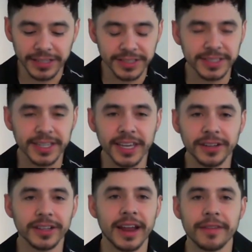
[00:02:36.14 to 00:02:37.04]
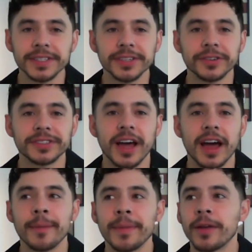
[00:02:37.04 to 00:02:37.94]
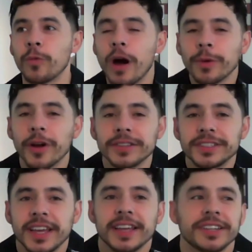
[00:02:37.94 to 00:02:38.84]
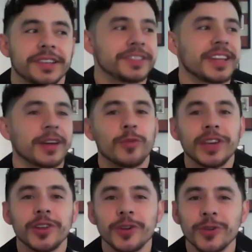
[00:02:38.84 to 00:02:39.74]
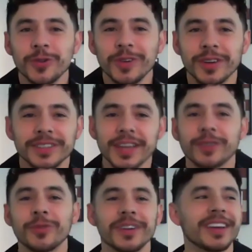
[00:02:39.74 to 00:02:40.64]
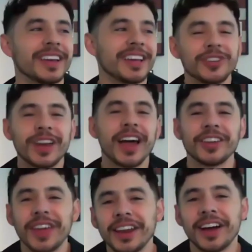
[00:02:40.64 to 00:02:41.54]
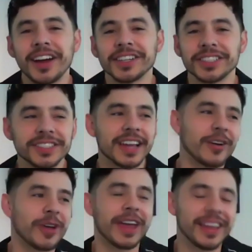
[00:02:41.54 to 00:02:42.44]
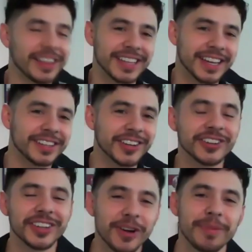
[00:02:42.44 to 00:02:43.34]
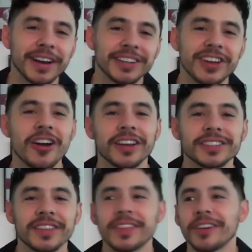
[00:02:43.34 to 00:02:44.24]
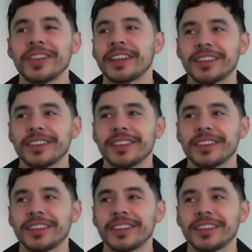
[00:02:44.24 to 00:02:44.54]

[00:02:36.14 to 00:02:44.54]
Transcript: just kill it every single time. And while we're on stage, it's just like, we knew it's like, you get a hunch. It's like, okay, it's like clearly you're Pentatonix. And they're like,